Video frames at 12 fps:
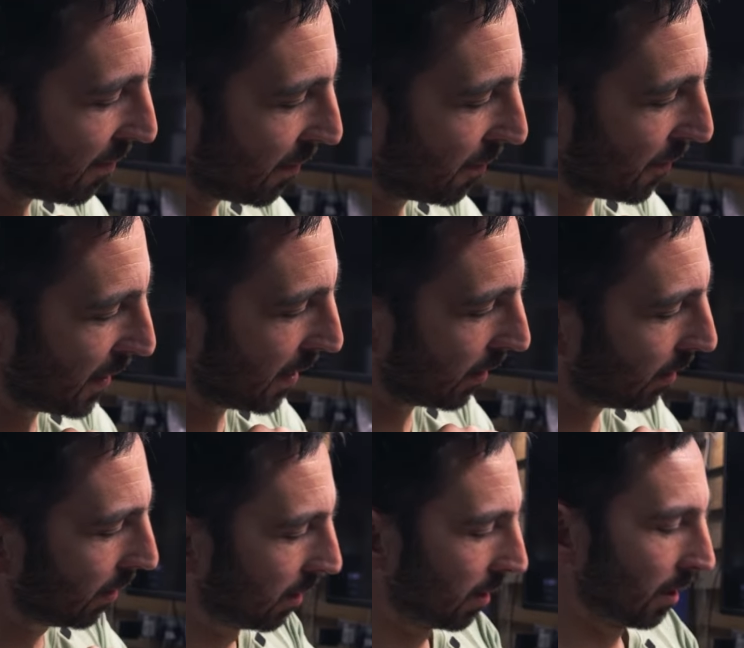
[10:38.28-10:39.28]
bit of a
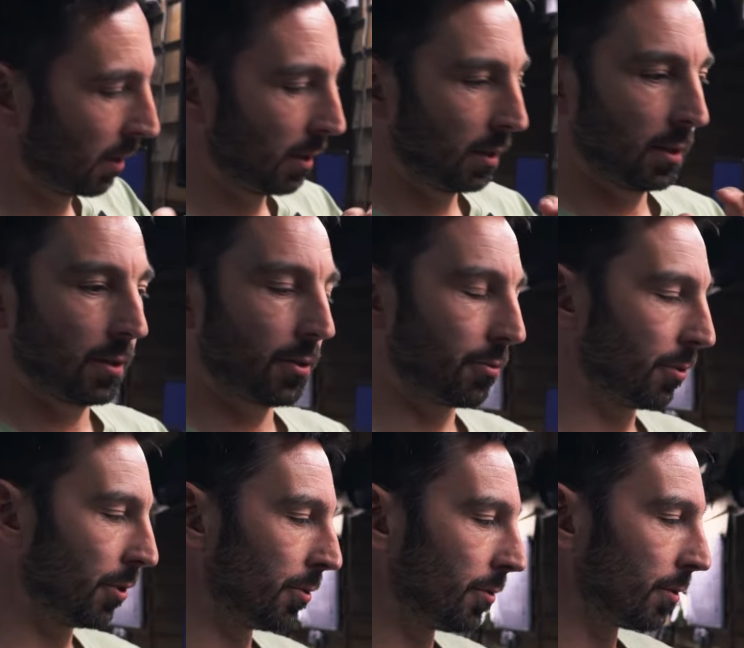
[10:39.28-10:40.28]
feel
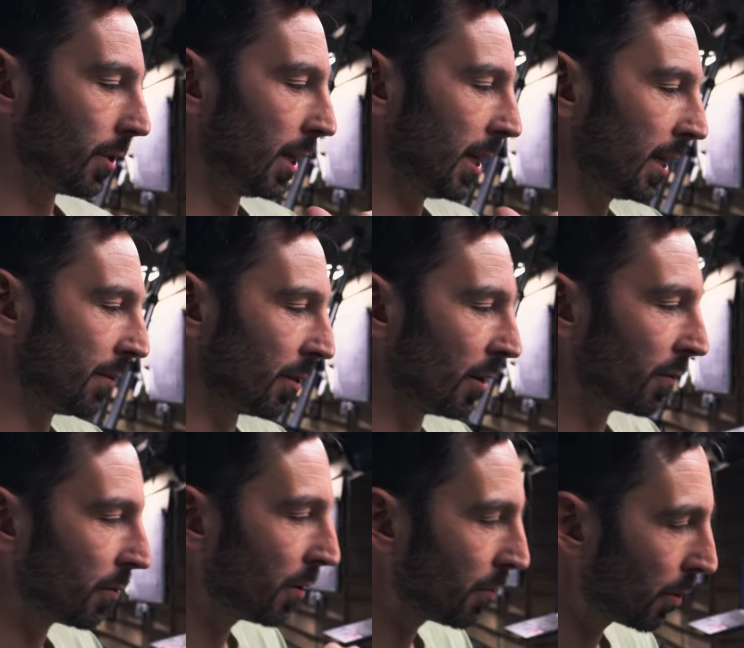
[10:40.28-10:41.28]
through the lever
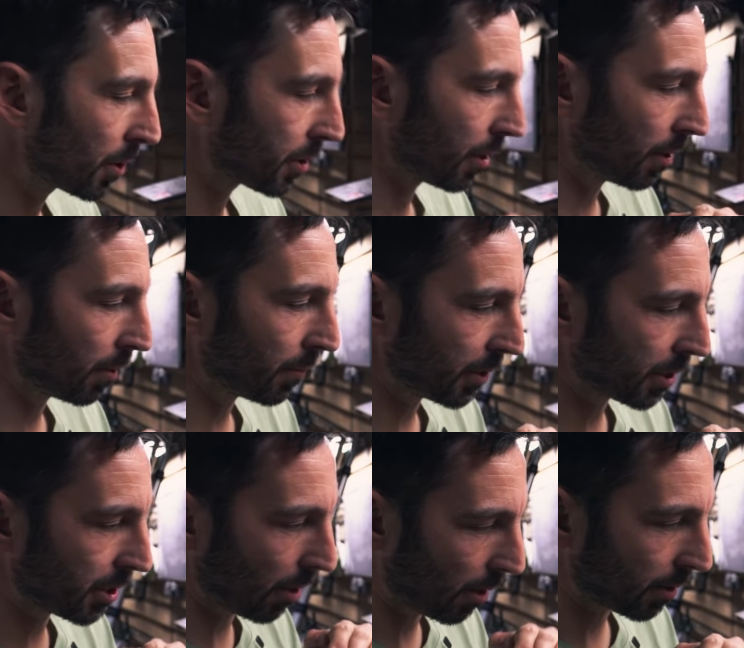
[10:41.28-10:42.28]
of what's going on with the
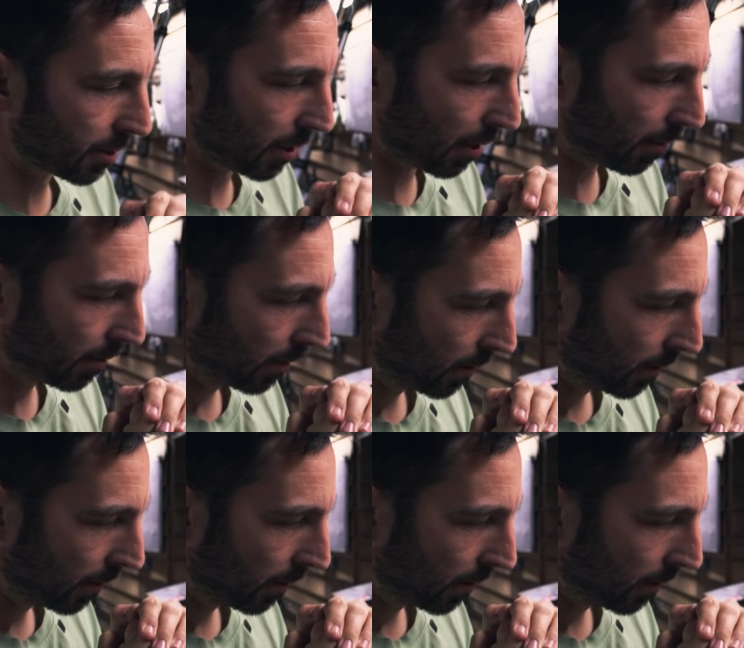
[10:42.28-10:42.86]
shock. So